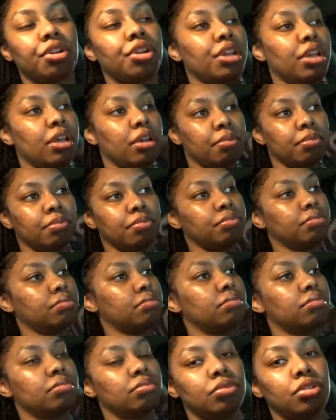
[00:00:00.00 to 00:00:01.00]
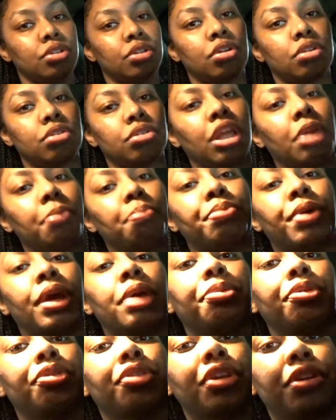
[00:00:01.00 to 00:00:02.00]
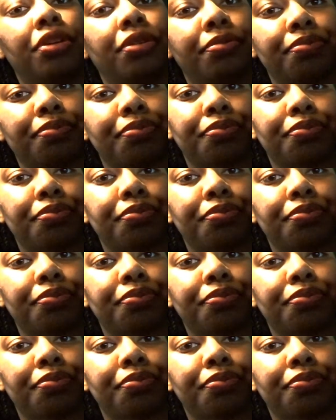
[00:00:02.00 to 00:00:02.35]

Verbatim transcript: damn th paper thing.